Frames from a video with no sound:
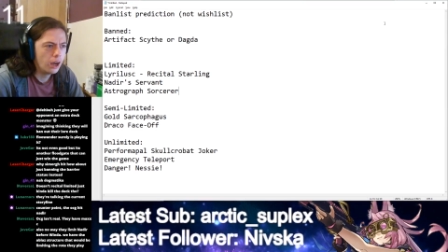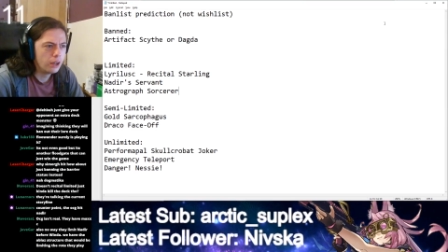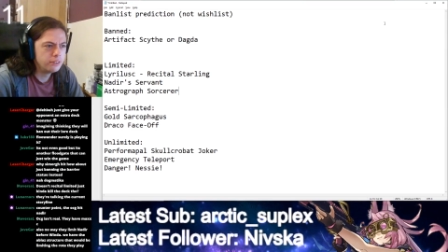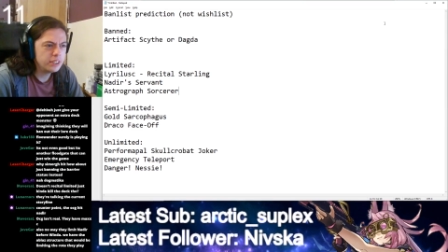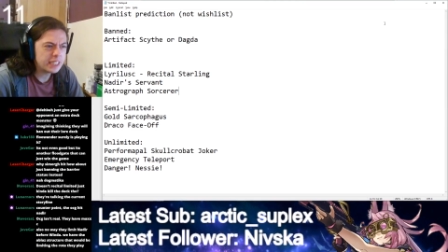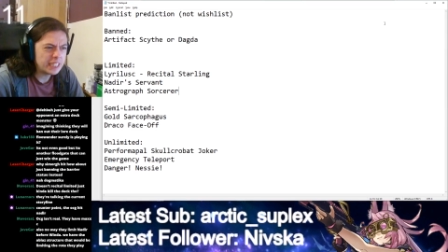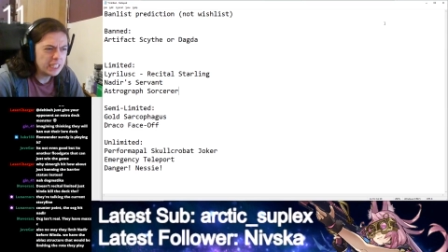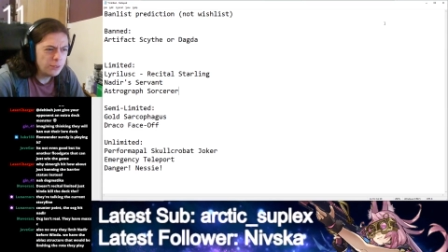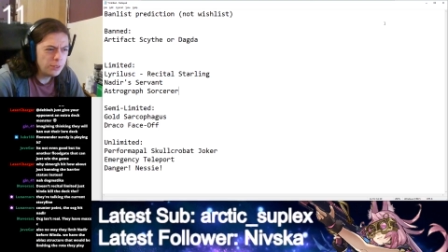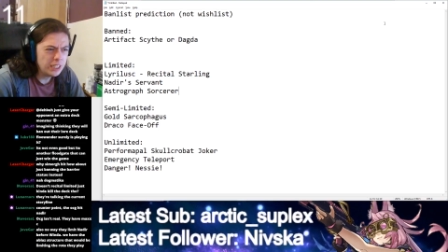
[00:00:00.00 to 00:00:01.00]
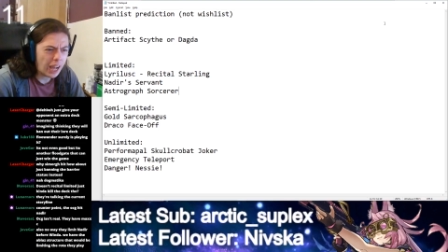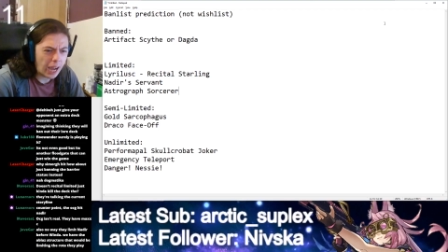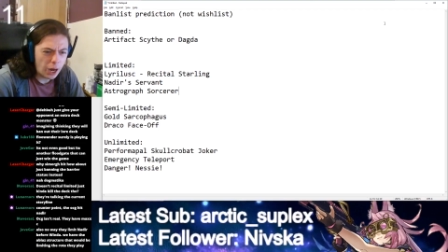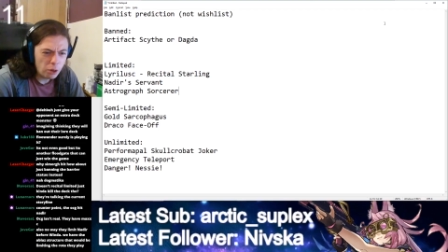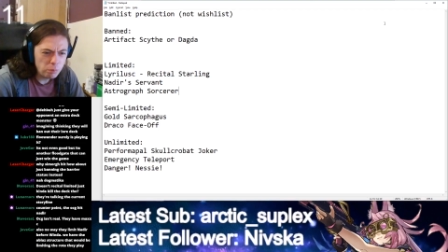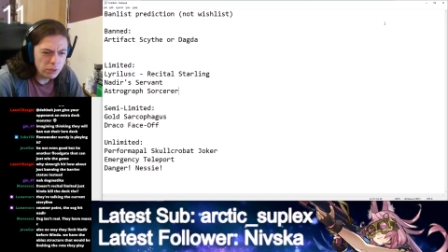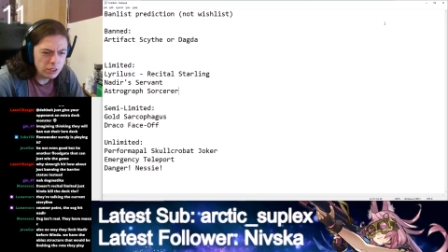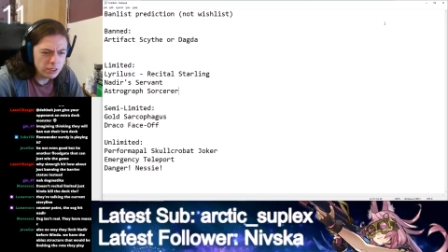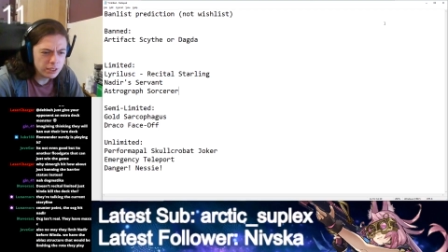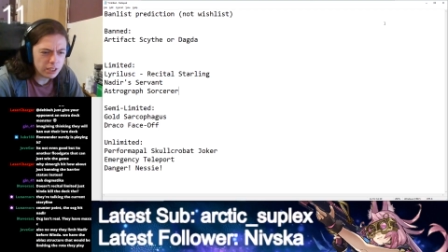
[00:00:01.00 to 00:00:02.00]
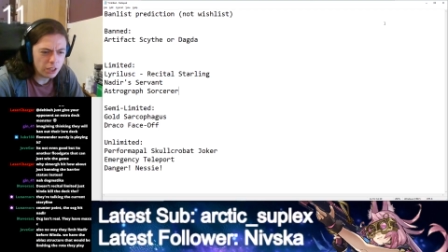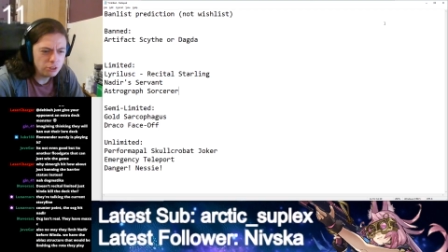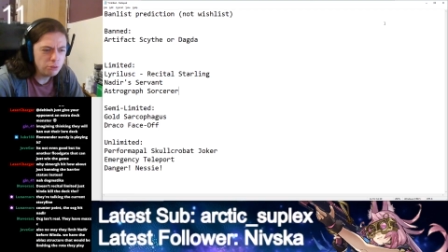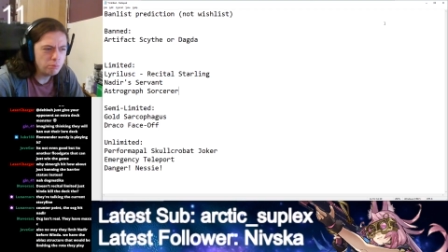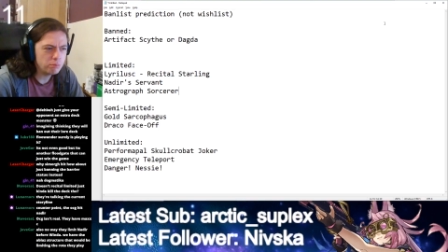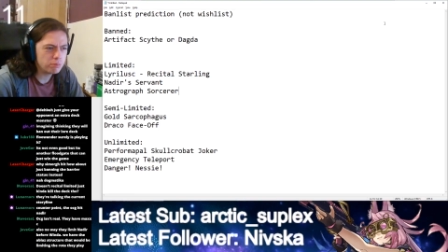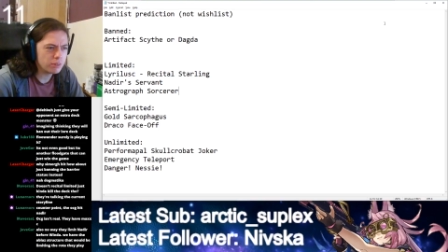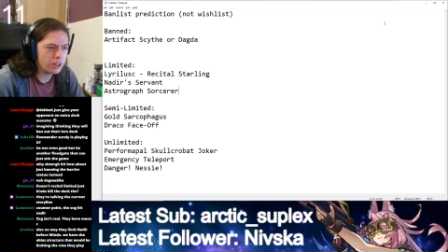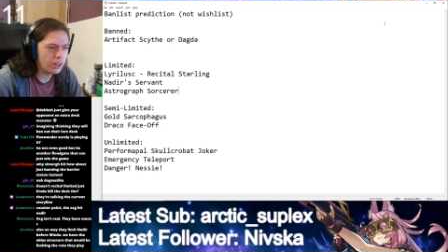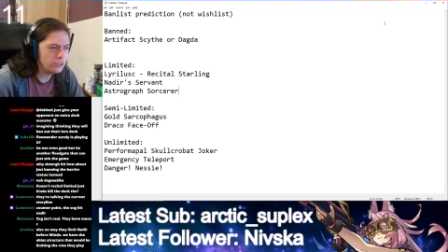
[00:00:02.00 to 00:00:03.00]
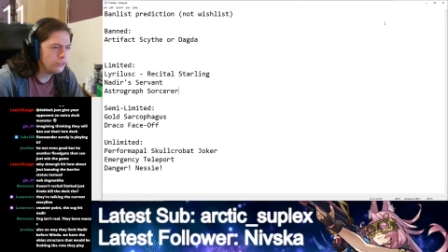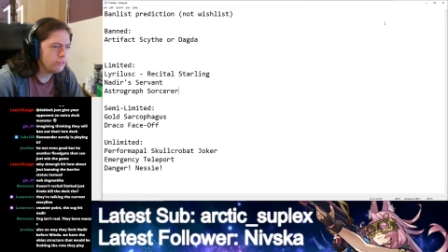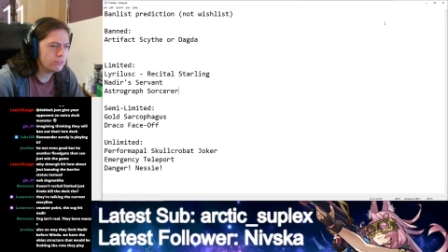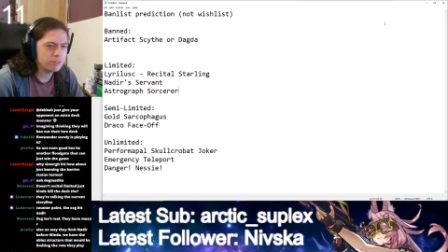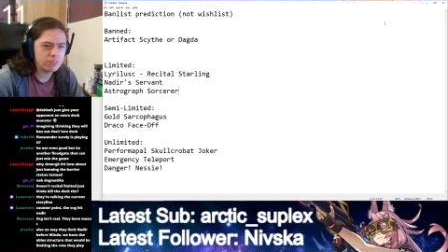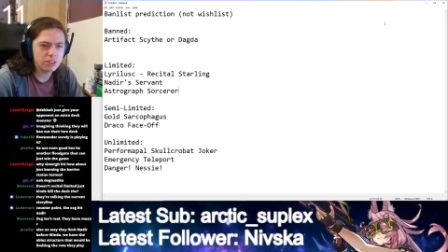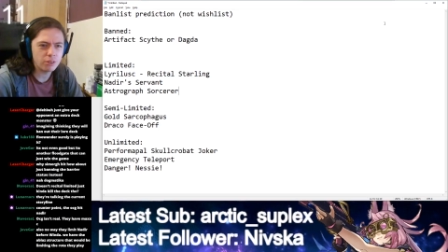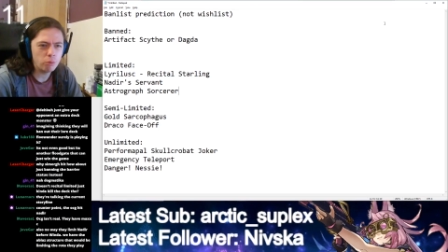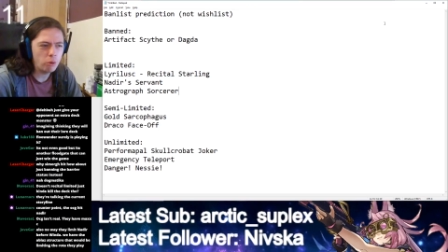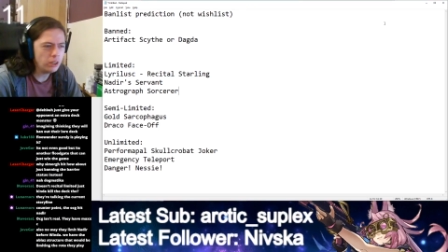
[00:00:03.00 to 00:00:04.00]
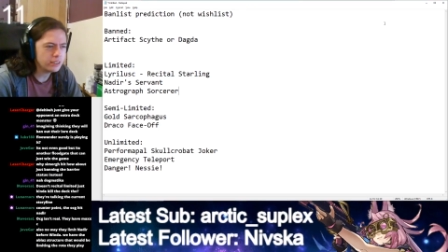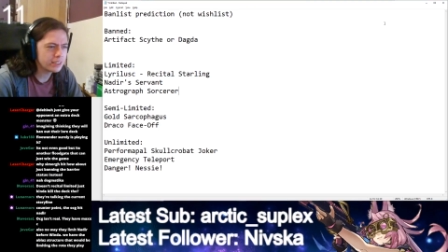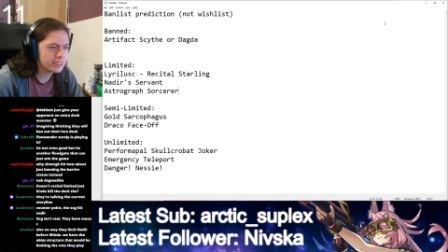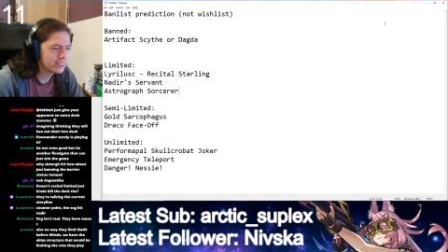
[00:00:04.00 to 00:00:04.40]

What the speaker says: Nadir and Albus? Are you what?